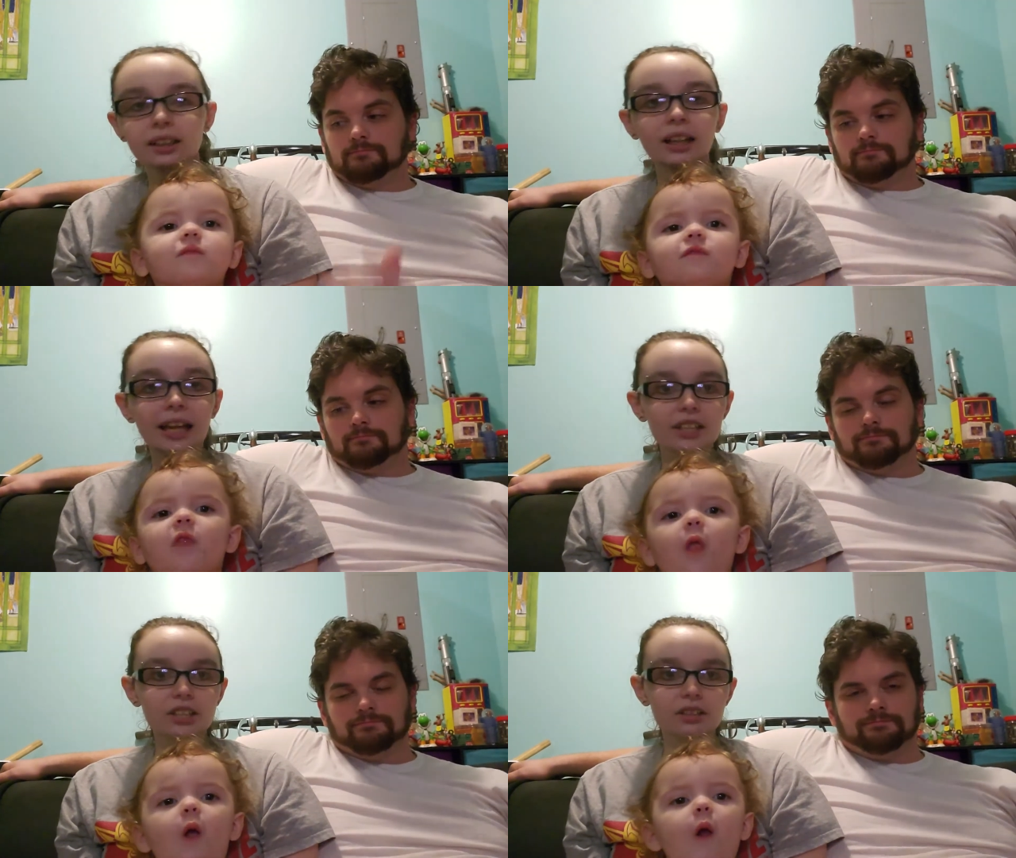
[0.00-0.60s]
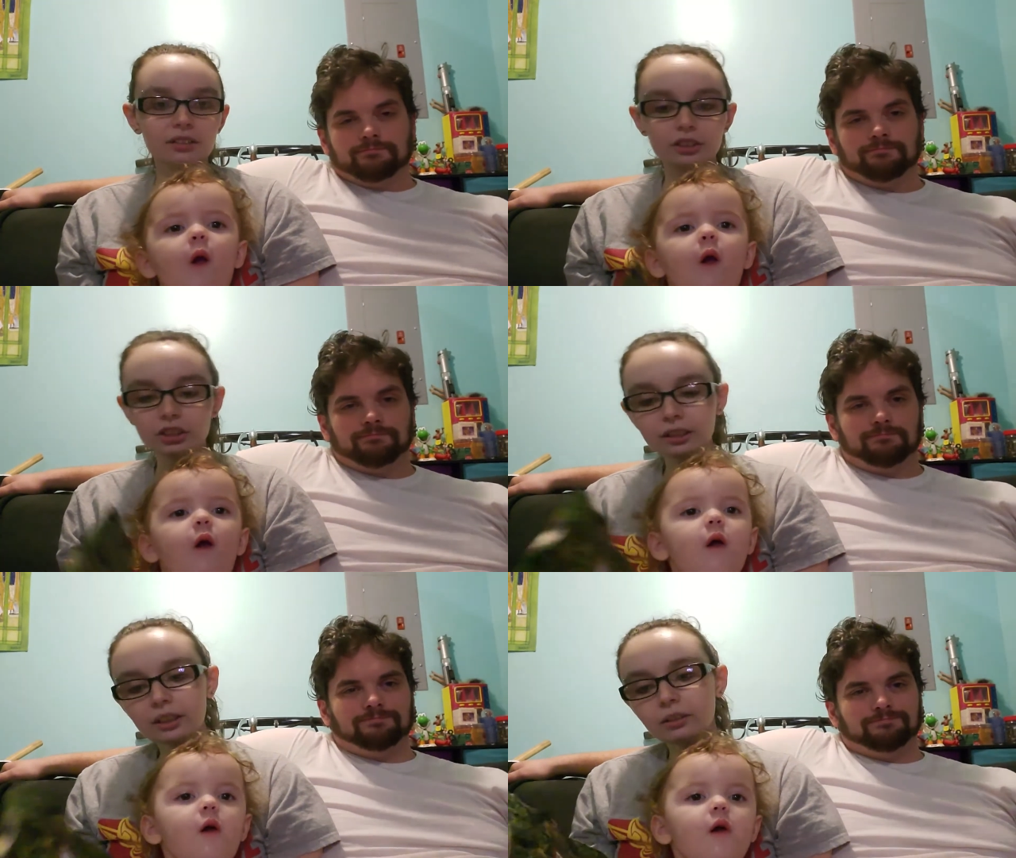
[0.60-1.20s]
Speaker 1: As you...
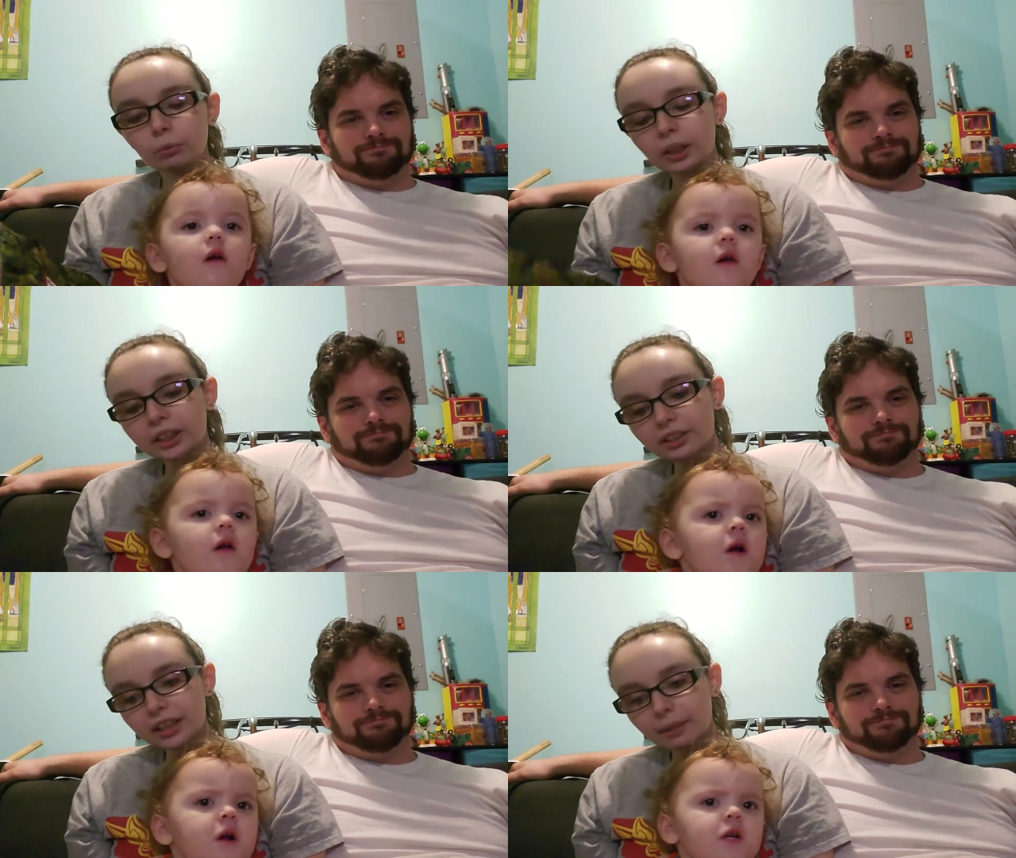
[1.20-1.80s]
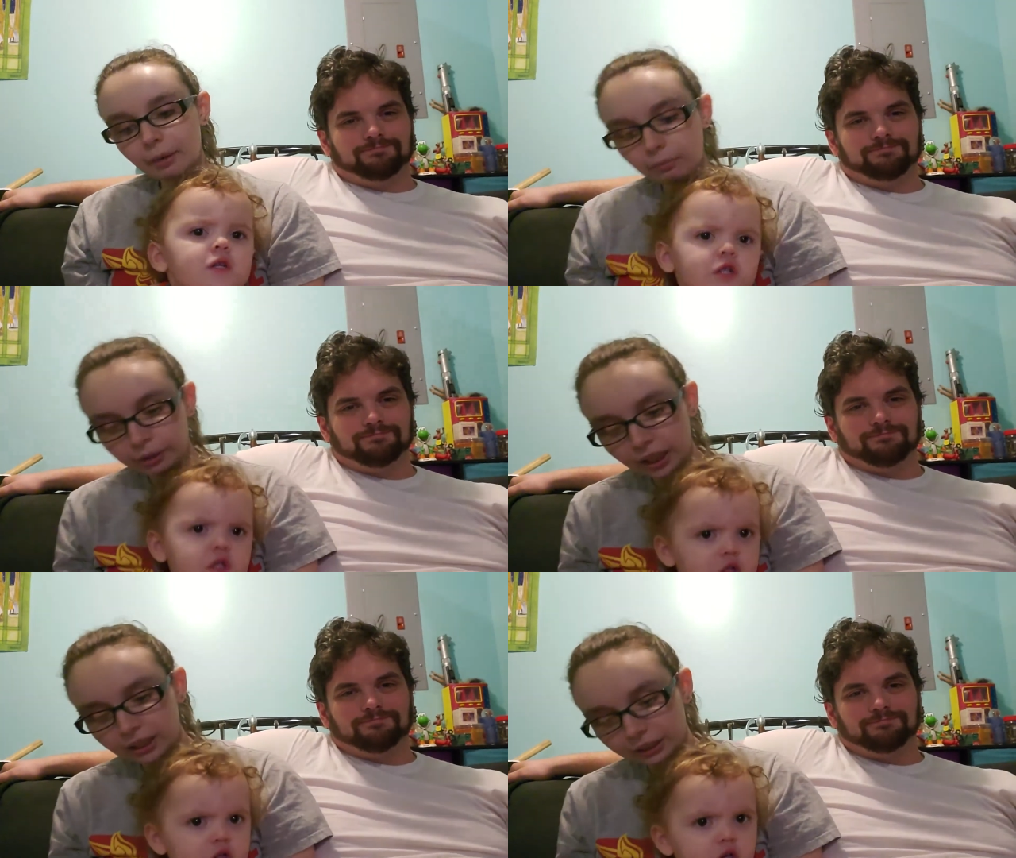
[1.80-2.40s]
What do you think about
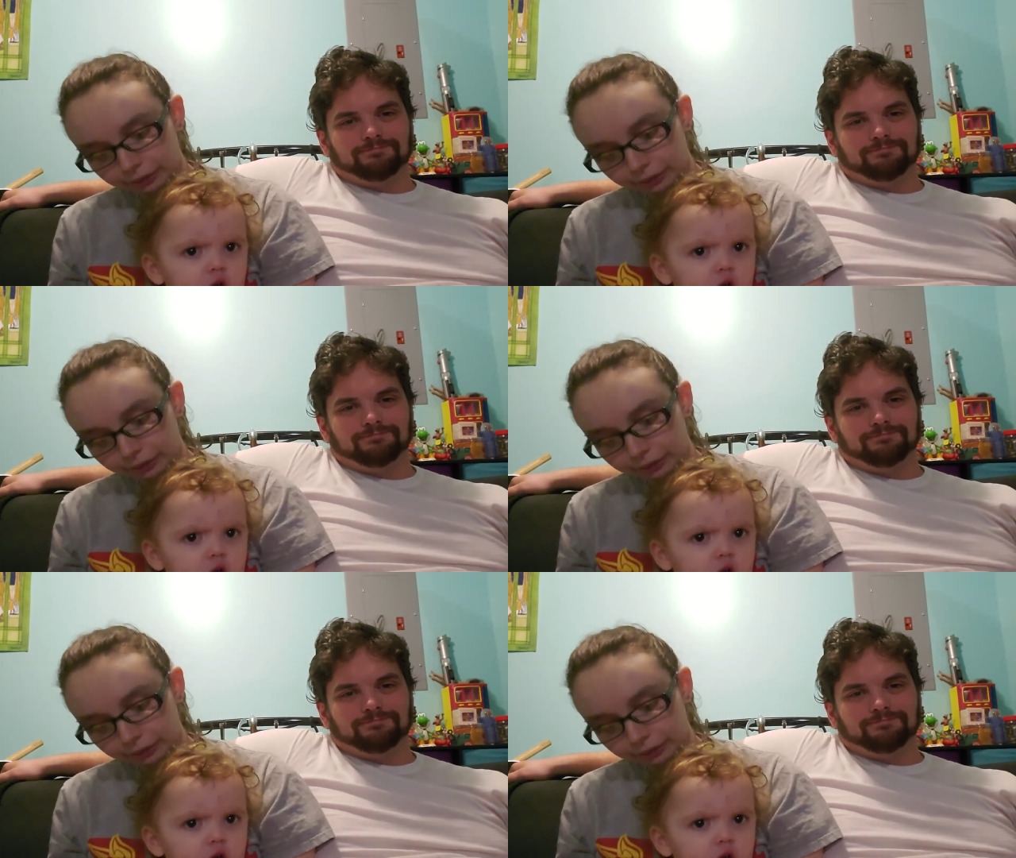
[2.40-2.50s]
broccoli,